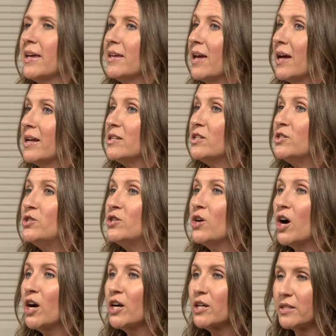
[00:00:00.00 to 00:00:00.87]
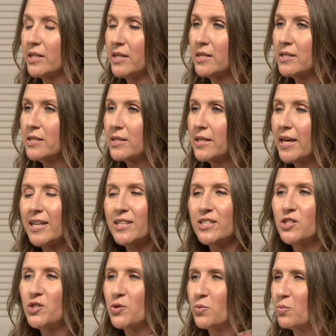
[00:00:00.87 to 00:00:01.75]
yet darkness can
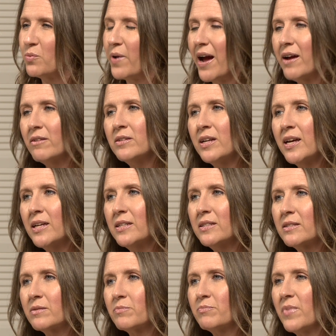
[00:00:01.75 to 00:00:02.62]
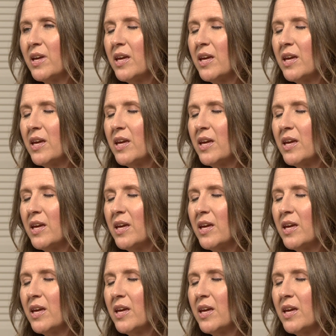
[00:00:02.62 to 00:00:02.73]
surround us,